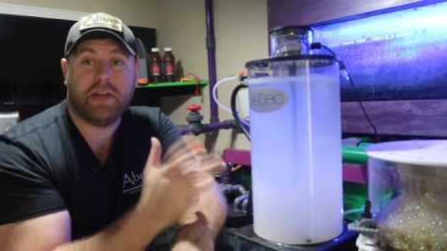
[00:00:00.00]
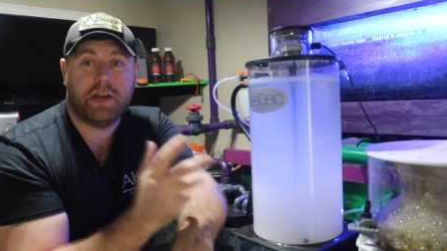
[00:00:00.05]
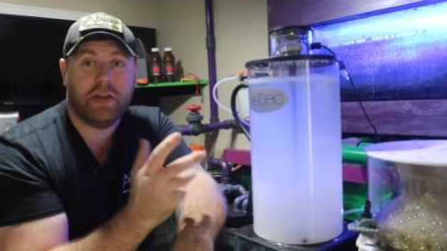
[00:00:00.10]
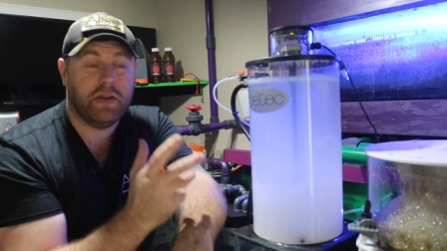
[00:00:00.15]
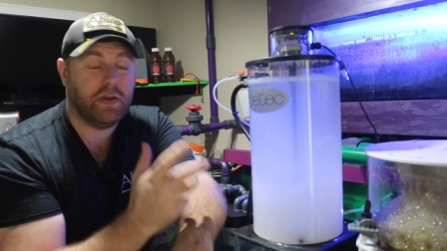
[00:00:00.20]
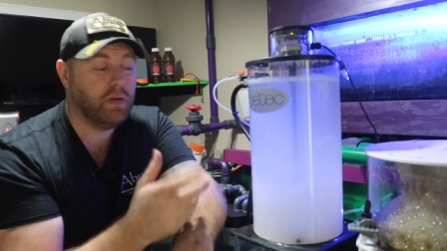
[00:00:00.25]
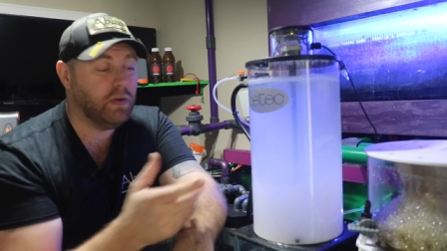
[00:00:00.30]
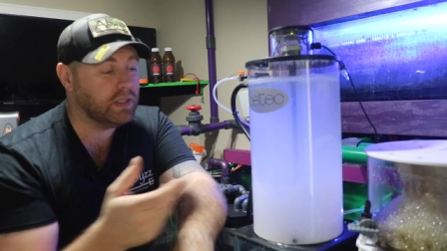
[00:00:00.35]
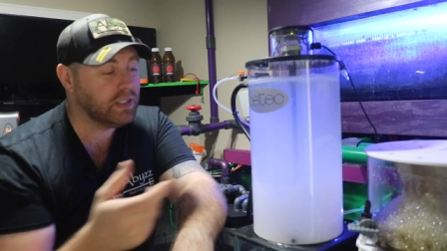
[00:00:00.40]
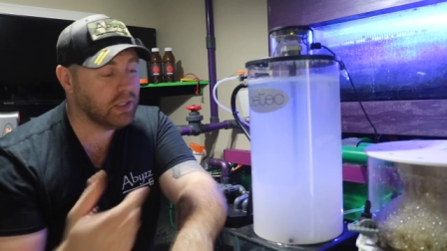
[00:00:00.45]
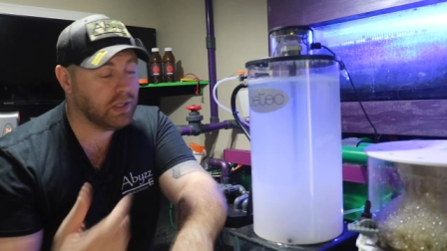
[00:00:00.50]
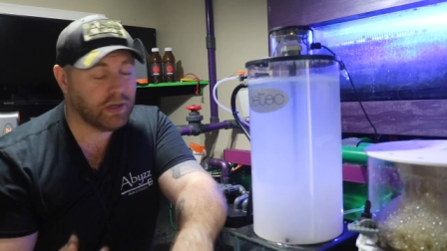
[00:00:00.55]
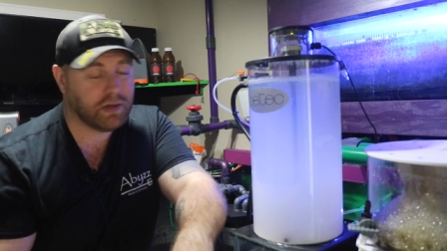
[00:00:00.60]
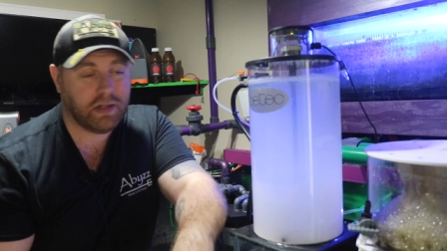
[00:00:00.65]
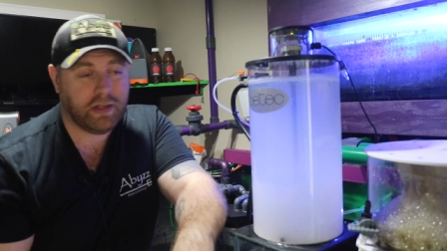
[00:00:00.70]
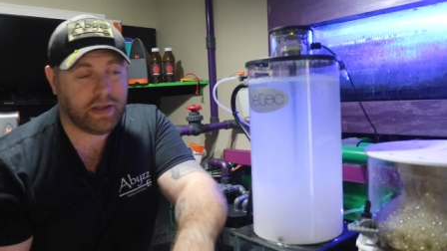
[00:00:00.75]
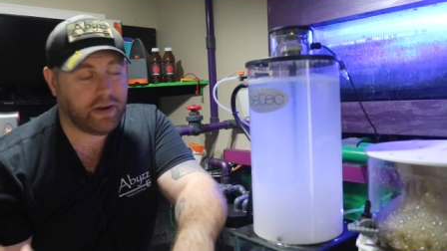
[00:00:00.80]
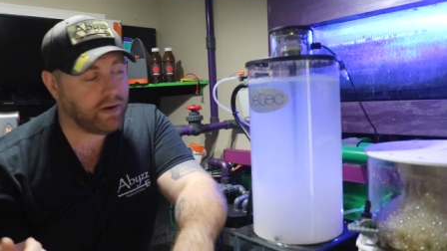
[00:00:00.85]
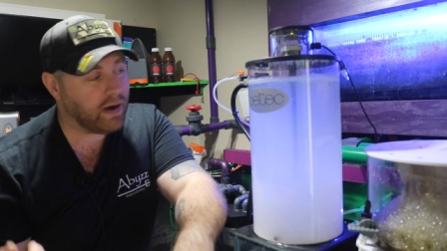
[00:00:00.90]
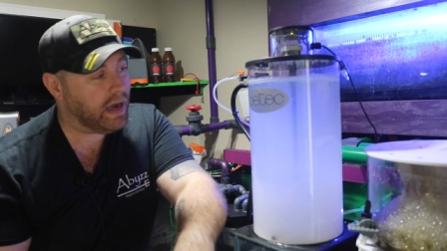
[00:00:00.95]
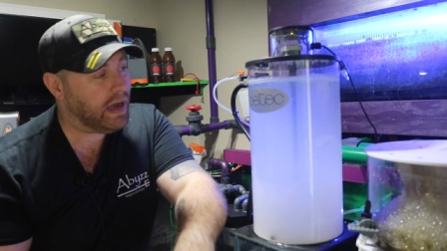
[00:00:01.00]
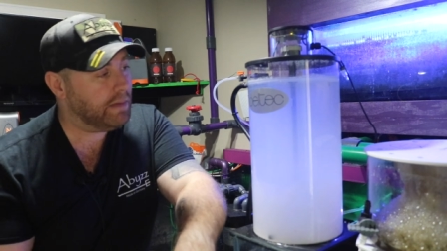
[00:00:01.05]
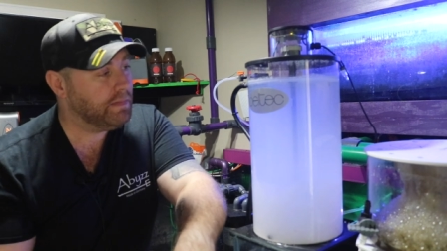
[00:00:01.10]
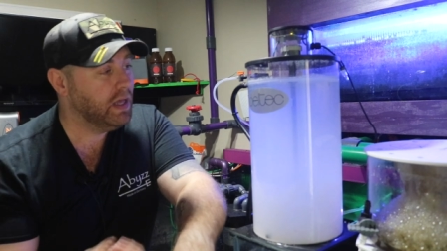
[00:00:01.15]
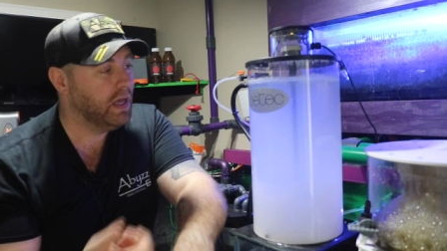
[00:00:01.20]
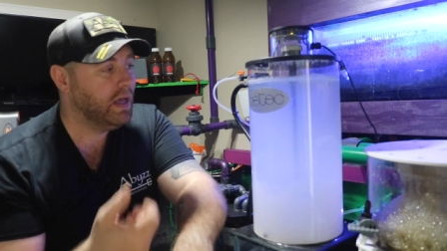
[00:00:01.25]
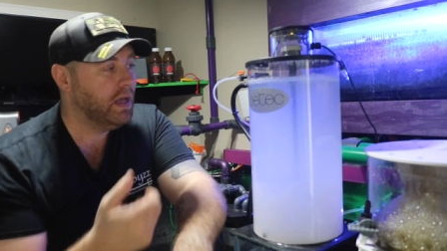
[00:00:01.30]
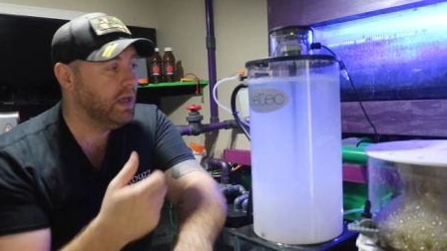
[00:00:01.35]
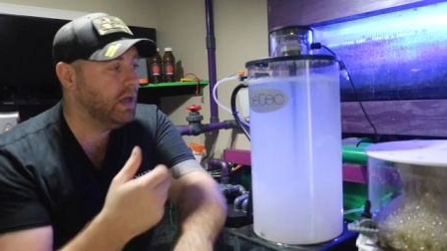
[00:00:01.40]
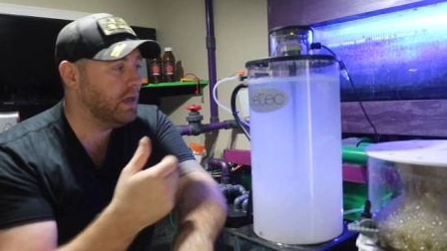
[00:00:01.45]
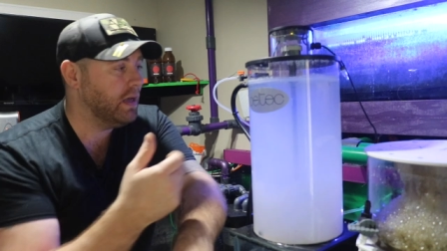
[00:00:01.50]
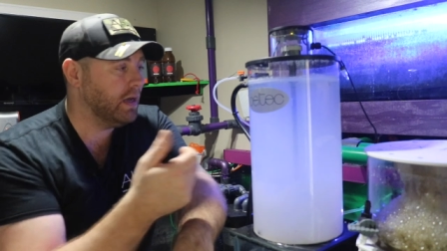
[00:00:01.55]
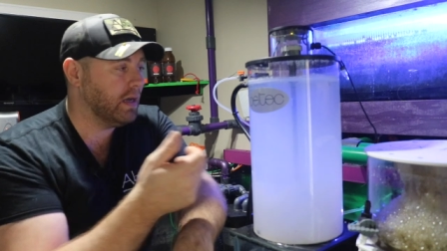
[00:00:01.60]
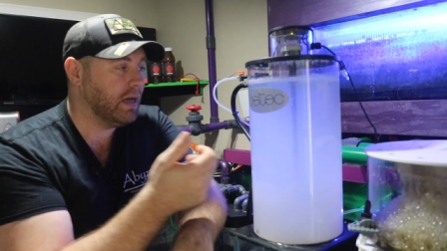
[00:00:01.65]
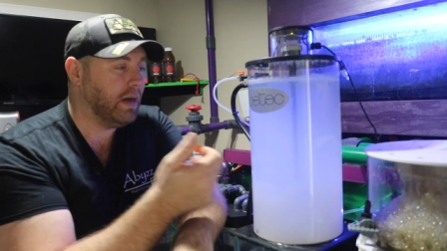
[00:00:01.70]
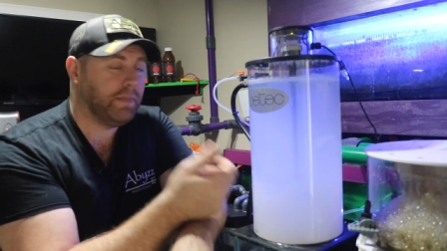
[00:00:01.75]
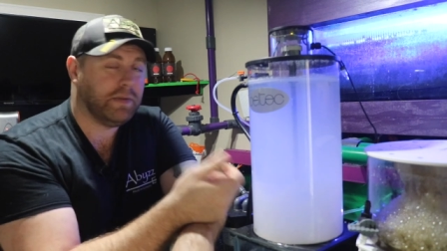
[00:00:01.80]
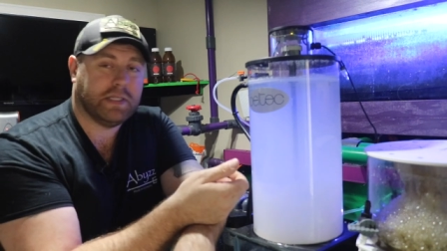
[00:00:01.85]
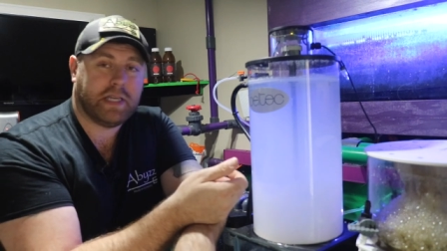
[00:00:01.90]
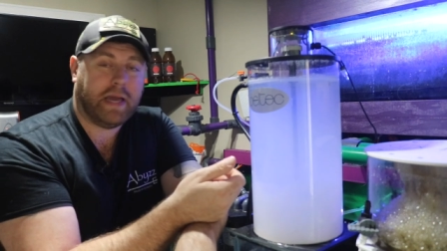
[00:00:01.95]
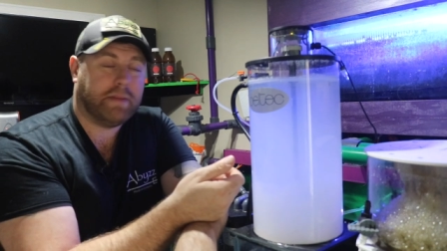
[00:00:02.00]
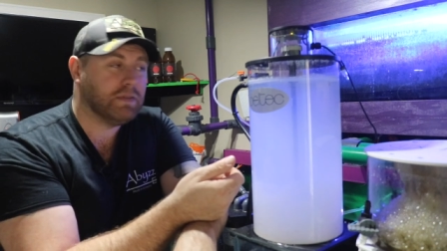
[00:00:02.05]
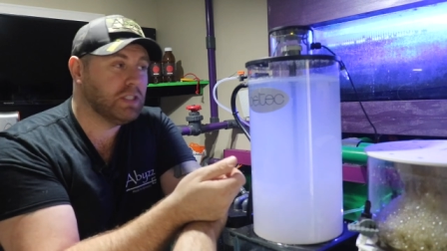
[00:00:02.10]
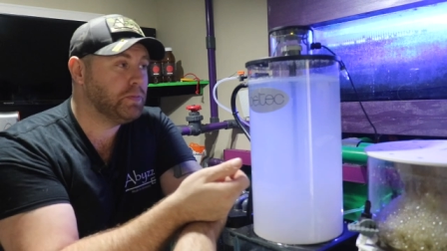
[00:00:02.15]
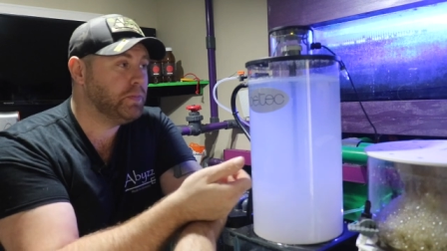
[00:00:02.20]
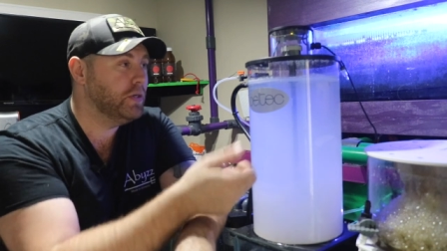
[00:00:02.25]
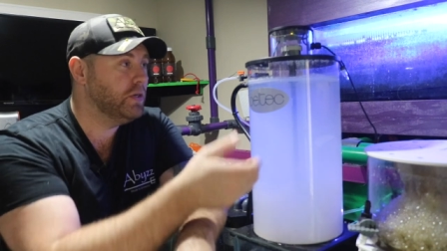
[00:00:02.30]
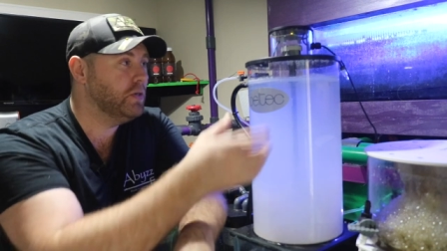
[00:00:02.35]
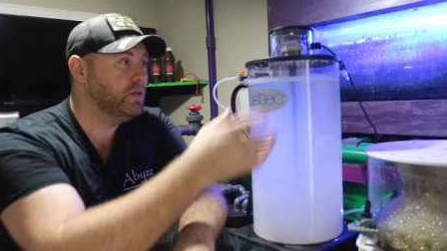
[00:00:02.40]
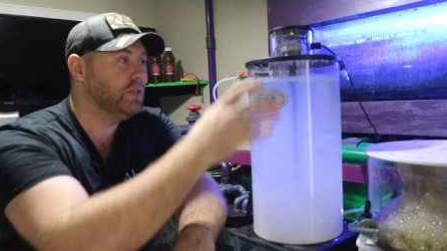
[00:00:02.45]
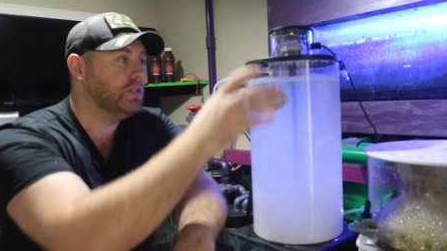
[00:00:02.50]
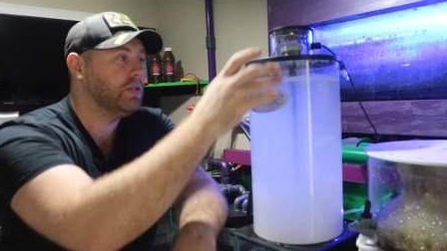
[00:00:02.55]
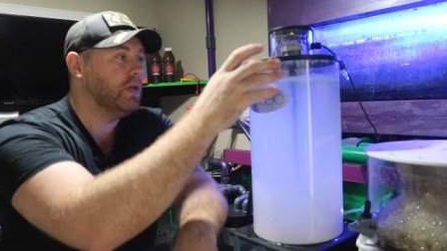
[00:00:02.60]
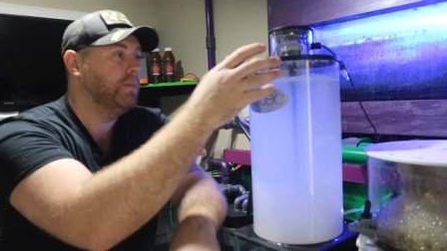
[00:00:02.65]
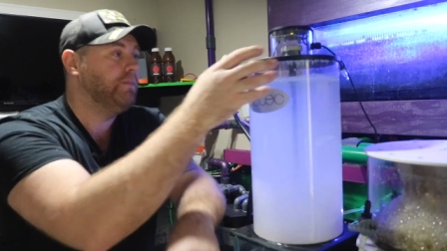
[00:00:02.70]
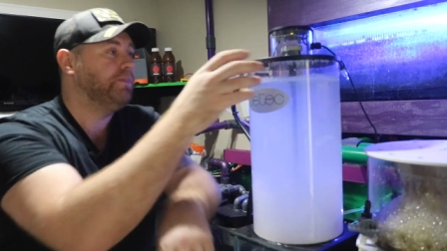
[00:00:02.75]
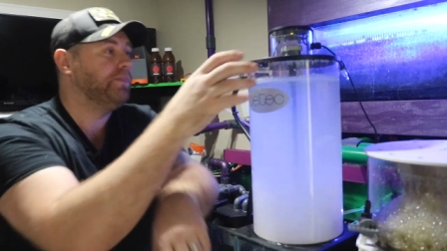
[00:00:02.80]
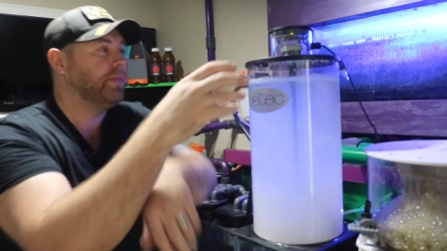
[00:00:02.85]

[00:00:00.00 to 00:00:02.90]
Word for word: to do is literally grab a couple tablespoons,